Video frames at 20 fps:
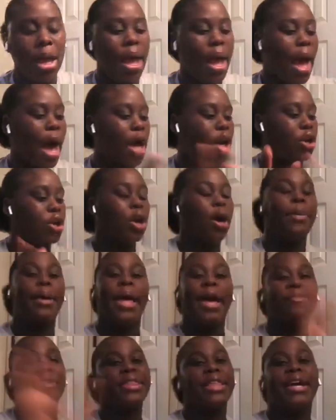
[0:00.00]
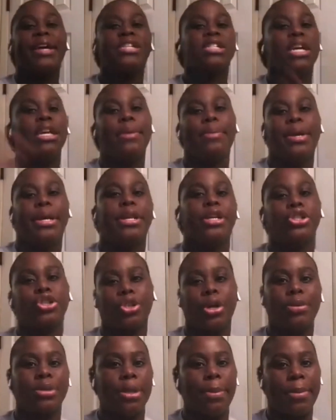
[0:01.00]
I don't know, but everything is going to be in the
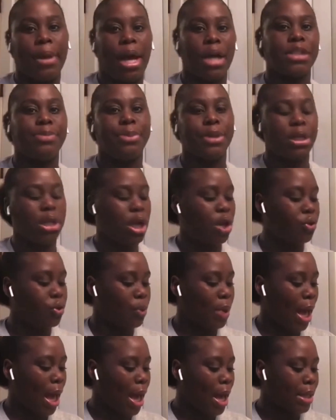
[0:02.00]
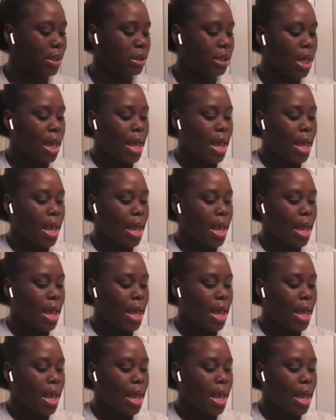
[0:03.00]
description box below, you guys.